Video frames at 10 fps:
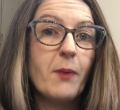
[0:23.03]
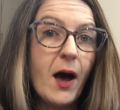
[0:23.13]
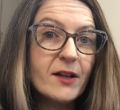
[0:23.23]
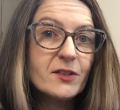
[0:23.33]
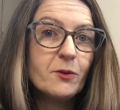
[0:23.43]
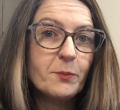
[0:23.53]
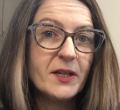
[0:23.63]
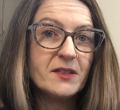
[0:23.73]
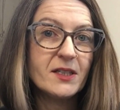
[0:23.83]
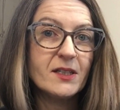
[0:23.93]
puzzle
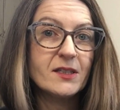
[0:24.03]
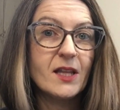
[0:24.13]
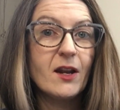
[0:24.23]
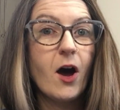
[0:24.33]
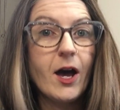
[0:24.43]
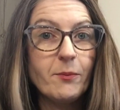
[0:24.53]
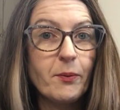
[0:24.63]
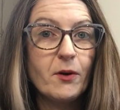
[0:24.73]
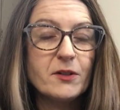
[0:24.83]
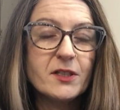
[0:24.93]
pieces that I
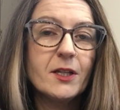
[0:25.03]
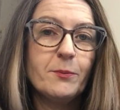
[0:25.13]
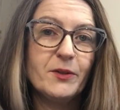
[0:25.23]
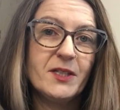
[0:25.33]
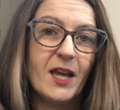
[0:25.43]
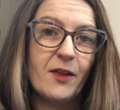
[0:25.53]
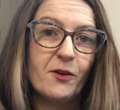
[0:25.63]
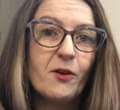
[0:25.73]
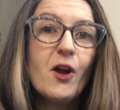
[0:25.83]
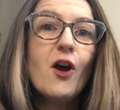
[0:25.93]
personally put
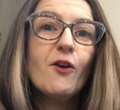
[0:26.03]
together